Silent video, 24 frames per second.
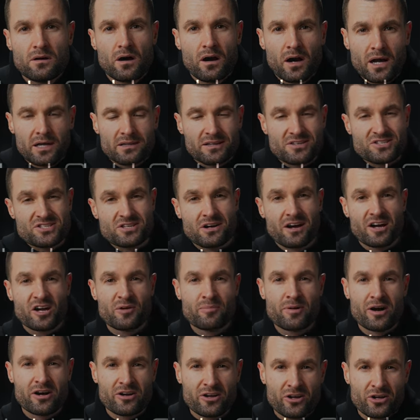All right, let's talk
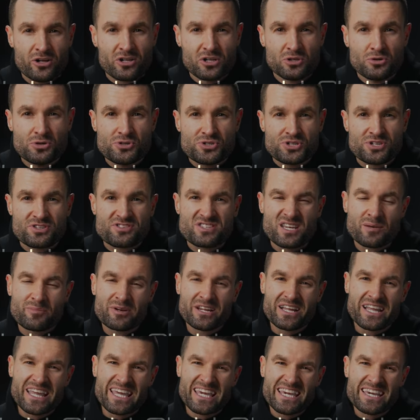about conclusions. I'm
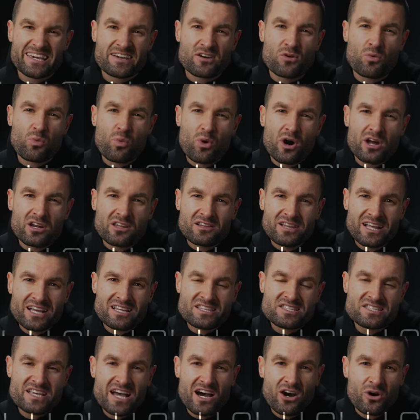gonna kick one
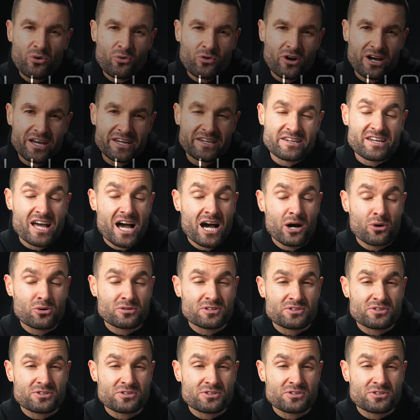lens out right now,